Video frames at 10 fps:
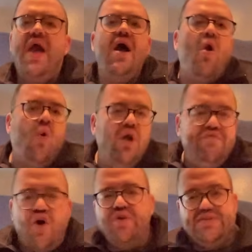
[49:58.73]
All of
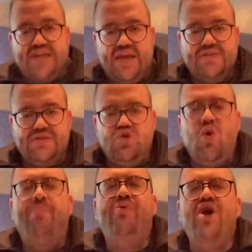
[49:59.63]
those things. Your
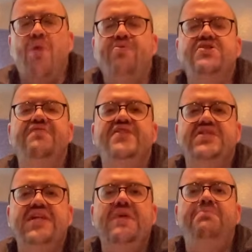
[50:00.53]
preoperative
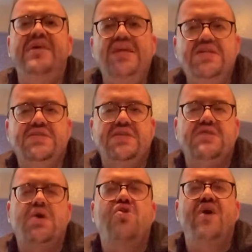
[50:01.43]
visit in peds is
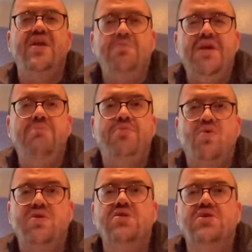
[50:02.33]
incredibly important.